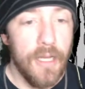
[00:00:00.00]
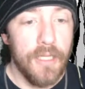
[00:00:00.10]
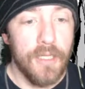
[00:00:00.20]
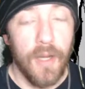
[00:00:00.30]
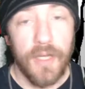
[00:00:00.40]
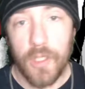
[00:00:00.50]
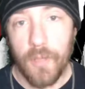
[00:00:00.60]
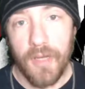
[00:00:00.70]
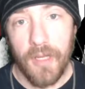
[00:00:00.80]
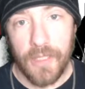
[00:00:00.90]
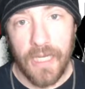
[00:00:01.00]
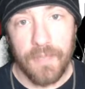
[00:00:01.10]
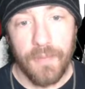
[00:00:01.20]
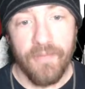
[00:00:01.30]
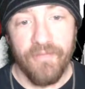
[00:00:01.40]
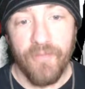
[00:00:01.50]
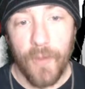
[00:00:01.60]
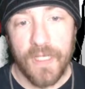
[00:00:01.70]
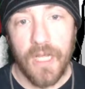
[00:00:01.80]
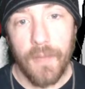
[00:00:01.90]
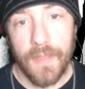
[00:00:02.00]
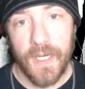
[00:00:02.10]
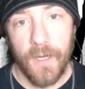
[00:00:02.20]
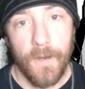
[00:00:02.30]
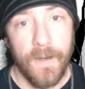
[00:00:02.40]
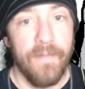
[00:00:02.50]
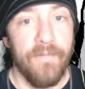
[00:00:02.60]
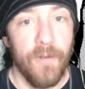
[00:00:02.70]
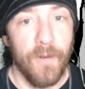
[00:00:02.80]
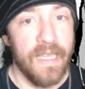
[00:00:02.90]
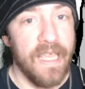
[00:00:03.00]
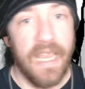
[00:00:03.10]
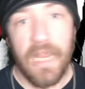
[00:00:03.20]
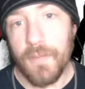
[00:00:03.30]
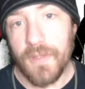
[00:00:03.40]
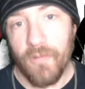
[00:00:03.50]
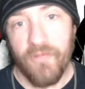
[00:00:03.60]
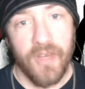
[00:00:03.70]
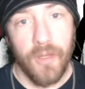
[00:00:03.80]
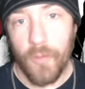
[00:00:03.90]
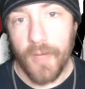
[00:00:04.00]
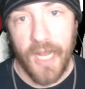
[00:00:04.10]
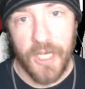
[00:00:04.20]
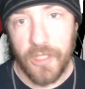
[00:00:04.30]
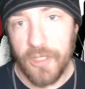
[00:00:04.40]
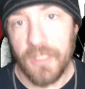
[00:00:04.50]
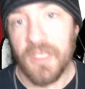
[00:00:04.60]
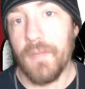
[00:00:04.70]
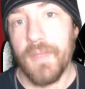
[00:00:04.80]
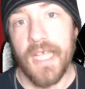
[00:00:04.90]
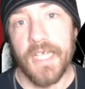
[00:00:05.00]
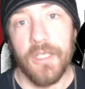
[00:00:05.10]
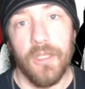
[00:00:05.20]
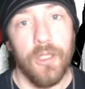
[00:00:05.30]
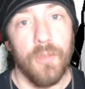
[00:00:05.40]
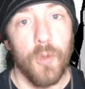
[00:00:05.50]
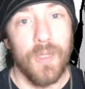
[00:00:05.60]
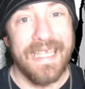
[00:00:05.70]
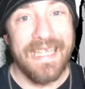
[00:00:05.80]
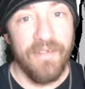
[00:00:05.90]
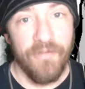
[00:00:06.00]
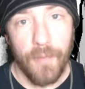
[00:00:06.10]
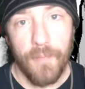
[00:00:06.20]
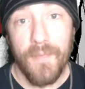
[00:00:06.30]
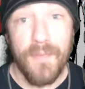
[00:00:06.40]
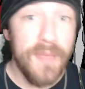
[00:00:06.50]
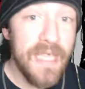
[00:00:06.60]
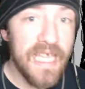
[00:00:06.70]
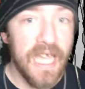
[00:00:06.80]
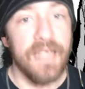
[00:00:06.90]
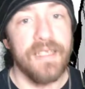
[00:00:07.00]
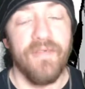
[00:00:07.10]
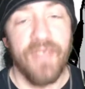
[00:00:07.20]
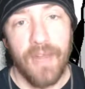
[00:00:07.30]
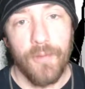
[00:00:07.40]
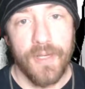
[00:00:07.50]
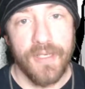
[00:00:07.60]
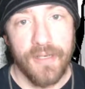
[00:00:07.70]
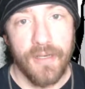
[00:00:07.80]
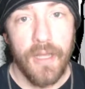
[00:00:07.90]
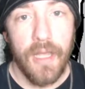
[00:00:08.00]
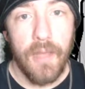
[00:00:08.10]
So I do apologize, but voice commentary for games or video reactions is going to be actually a little more different because of that reason,